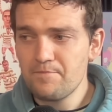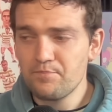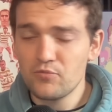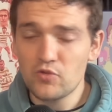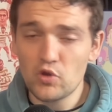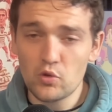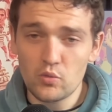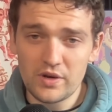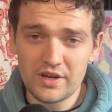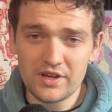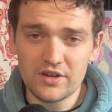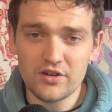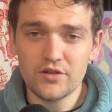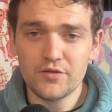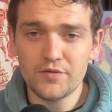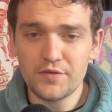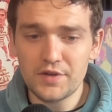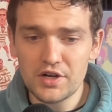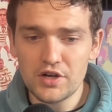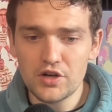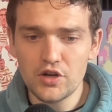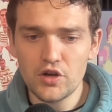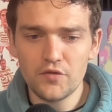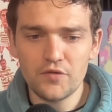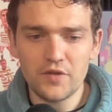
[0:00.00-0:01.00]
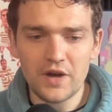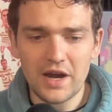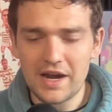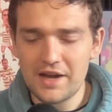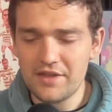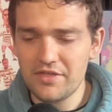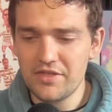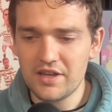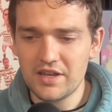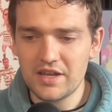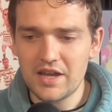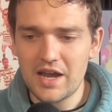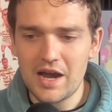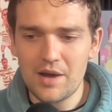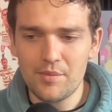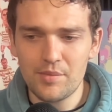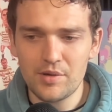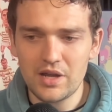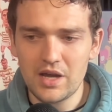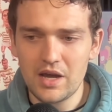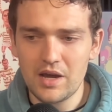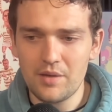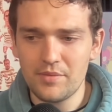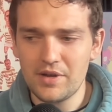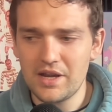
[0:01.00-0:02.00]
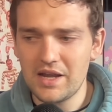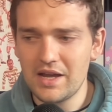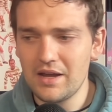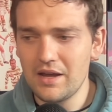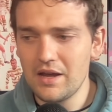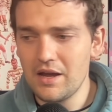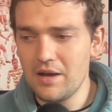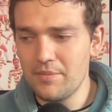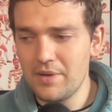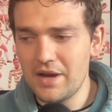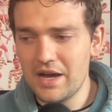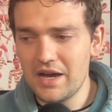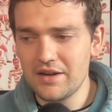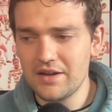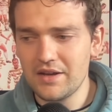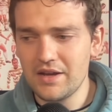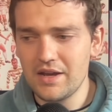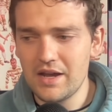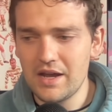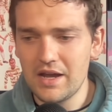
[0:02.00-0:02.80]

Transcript: The wingers, fair enough. I think Abada